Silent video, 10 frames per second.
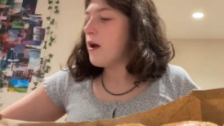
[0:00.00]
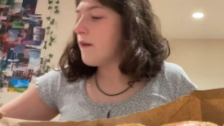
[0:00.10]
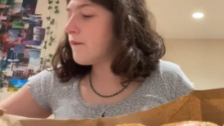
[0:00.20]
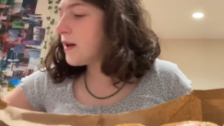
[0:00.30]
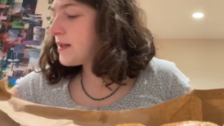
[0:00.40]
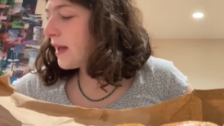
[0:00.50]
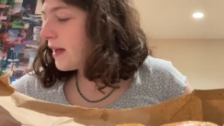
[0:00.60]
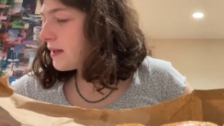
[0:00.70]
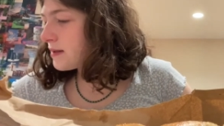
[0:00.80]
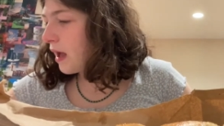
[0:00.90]
For
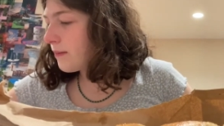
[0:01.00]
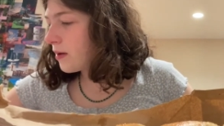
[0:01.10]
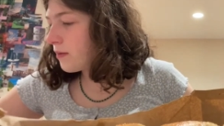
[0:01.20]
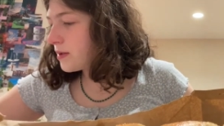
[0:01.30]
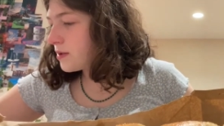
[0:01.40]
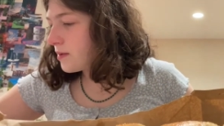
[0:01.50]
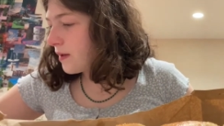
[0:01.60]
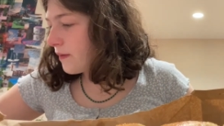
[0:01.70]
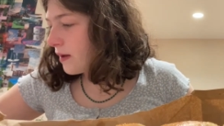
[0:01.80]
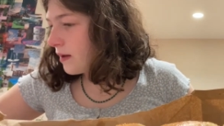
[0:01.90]
taste, I'm going to
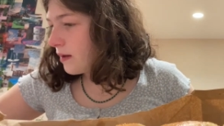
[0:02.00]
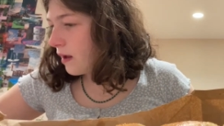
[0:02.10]
give it